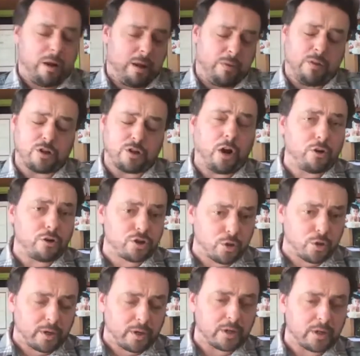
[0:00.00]
there's
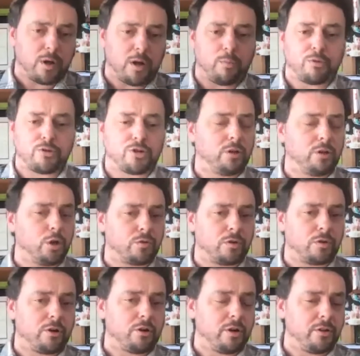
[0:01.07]
undersowing as well. Put your clover
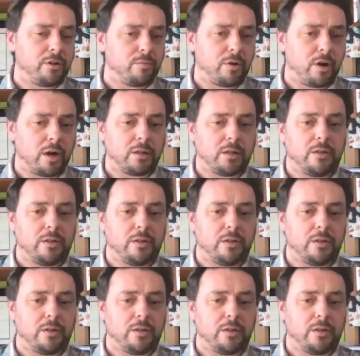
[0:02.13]
underneath your broccoli.